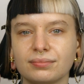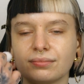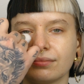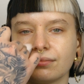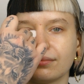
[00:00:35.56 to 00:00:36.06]

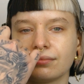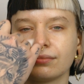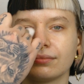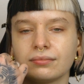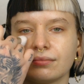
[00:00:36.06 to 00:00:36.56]
First, I
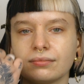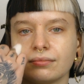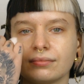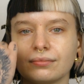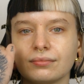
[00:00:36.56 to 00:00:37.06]
go in
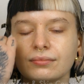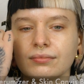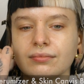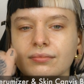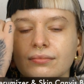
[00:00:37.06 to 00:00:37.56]
with
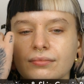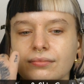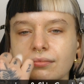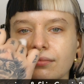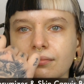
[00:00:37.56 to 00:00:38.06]
the
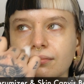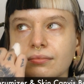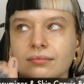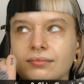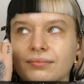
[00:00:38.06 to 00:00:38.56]
Hyper Real
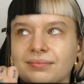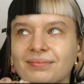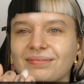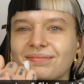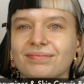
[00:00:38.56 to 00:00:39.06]

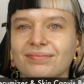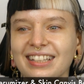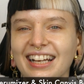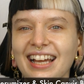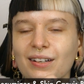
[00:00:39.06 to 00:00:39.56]
Serumizer and Skin
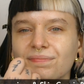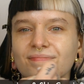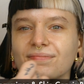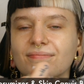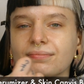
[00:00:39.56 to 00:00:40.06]
Canvas
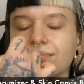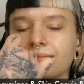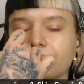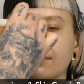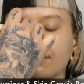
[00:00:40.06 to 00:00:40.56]
Balm to give
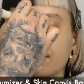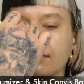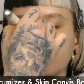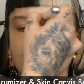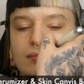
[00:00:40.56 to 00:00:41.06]
the face
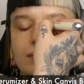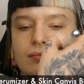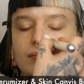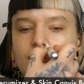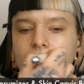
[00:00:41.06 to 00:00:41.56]
a glow
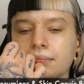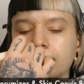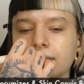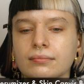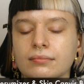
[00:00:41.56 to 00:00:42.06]
and
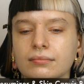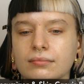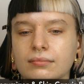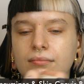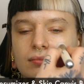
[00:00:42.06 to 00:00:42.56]
prime it
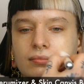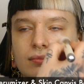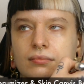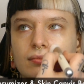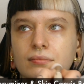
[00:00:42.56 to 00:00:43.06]
for
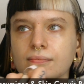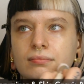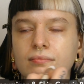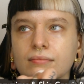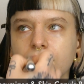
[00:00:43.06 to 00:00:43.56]
the
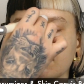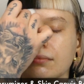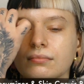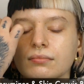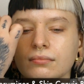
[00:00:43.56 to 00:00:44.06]
makeup
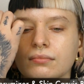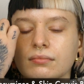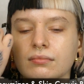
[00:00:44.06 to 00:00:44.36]
application.